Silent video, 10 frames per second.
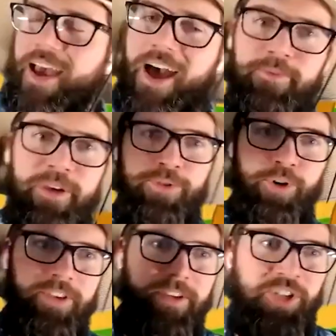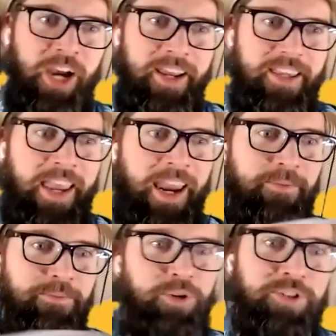gal," before the giant
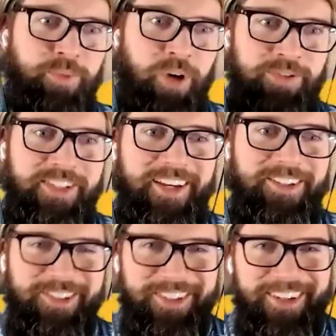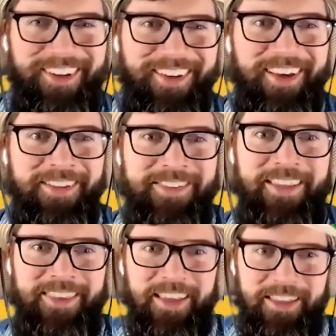cane pulls him off stage. It's
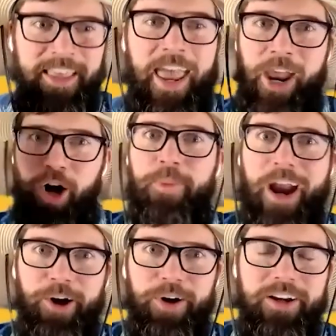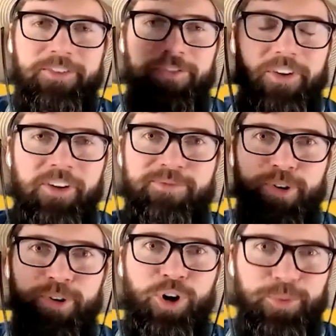like the Hail Mary of
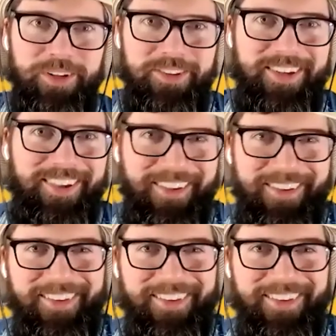performance. And